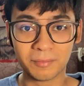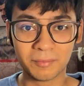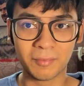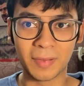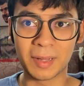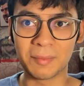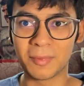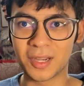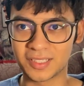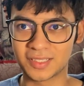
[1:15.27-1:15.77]

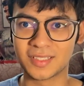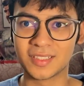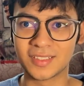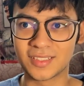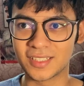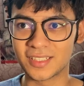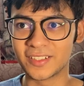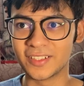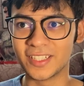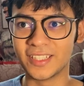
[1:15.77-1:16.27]
my master's
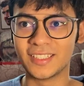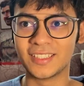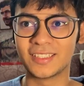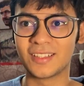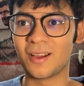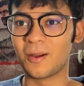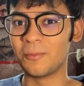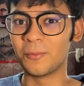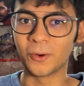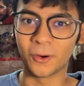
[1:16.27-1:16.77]
degree
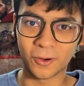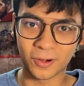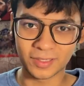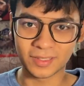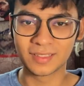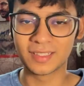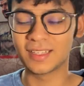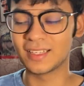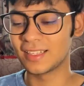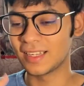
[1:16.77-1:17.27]

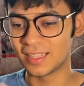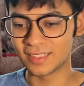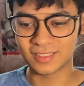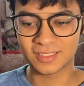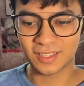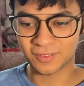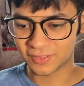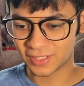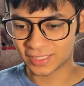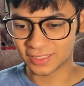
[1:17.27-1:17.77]
abroad and
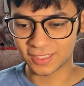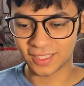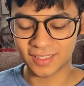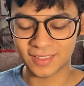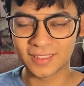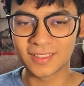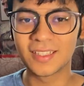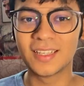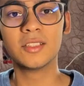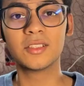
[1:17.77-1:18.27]
stuff like that.